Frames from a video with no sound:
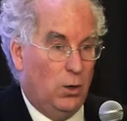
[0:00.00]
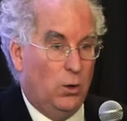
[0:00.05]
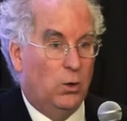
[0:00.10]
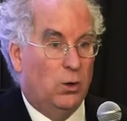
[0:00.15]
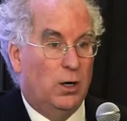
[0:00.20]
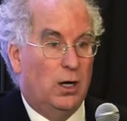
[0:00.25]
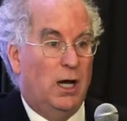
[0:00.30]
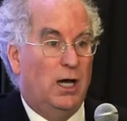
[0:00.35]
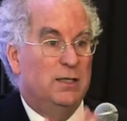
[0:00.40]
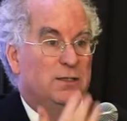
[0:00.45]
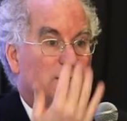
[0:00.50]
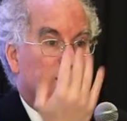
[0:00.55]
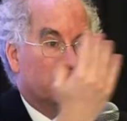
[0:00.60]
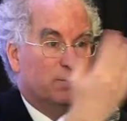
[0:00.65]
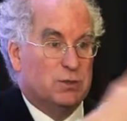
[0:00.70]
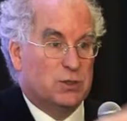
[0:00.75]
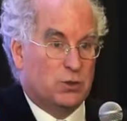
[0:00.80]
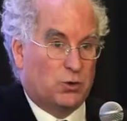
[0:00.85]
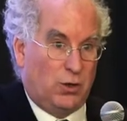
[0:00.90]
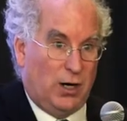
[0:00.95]
or
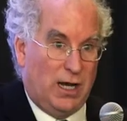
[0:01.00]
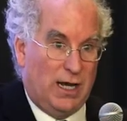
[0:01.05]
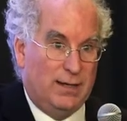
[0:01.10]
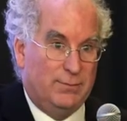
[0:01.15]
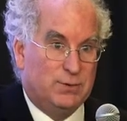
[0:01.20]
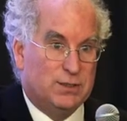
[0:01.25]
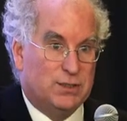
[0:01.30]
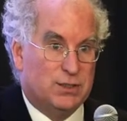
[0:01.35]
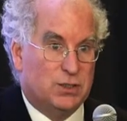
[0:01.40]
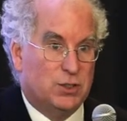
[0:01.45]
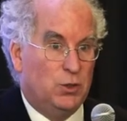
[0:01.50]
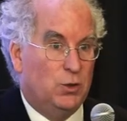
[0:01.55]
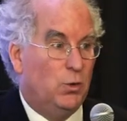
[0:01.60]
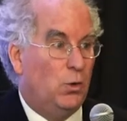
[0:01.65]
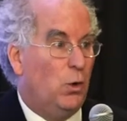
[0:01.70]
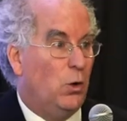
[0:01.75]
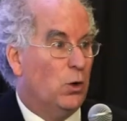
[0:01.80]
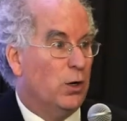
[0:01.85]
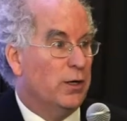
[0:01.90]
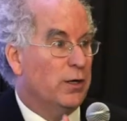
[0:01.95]
unsubscribed
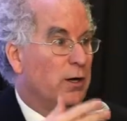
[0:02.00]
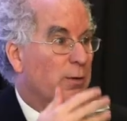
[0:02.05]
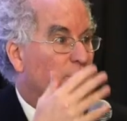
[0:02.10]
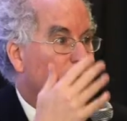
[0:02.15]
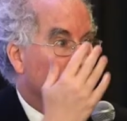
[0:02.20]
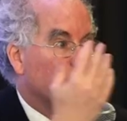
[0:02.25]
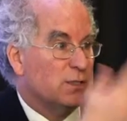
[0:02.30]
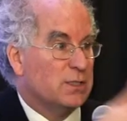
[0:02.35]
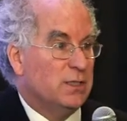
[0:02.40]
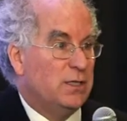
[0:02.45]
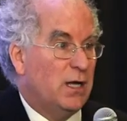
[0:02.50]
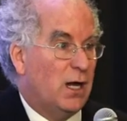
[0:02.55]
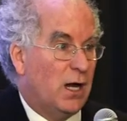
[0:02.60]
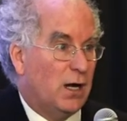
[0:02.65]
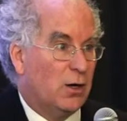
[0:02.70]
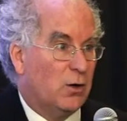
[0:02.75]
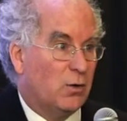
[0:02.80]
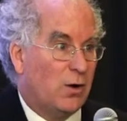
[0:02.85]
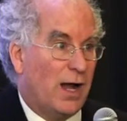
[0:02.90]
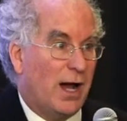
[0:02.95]
to, or you're person
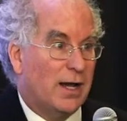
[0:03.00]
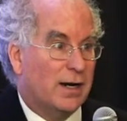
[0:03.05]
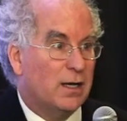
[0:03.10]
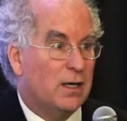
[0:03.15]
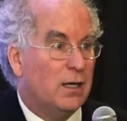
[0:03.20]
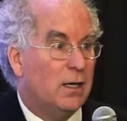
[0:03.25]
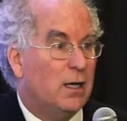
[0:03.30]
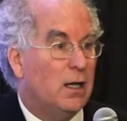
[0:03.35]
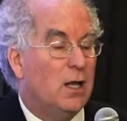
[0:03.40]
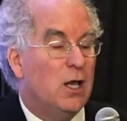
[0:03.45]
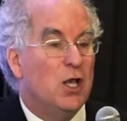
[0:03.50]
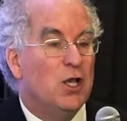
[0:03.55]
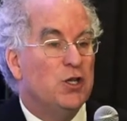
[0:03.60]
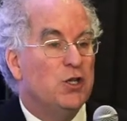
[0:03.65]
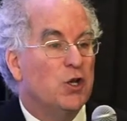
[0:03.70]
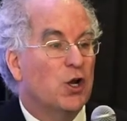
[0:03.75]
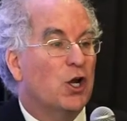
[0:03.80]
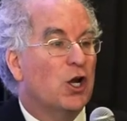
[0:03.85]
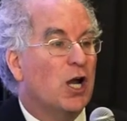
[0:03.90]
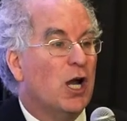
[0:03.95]
non grata,
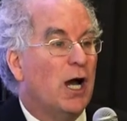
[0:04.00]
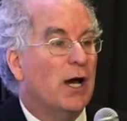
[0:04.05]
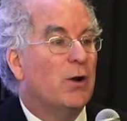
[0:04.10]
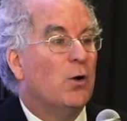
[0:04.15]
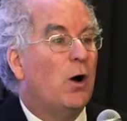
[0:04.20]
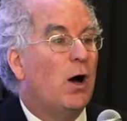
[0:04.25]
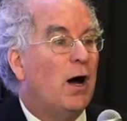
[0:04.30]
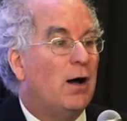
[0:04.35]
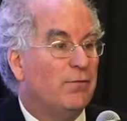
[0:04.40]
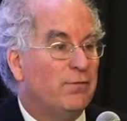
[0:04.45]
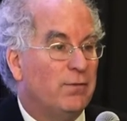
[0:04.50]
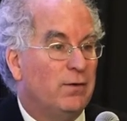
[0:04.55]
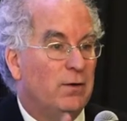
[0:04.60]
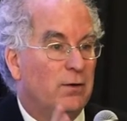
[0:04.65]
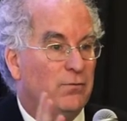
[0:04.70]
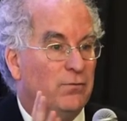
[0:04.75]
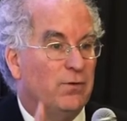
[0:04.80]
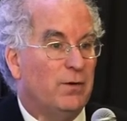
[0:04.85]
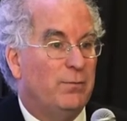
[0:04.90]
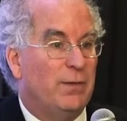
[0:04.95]
you're cut off
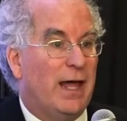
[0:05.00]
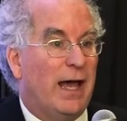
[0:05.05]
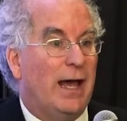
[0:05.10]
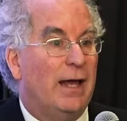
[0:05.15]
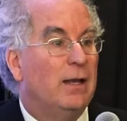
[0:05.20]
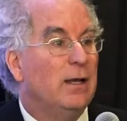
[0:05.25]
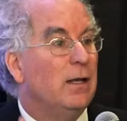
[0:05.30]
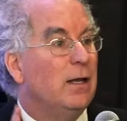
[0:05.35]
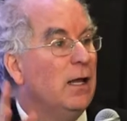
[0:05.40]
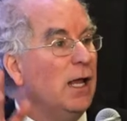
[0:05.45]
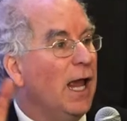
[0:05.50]
from that.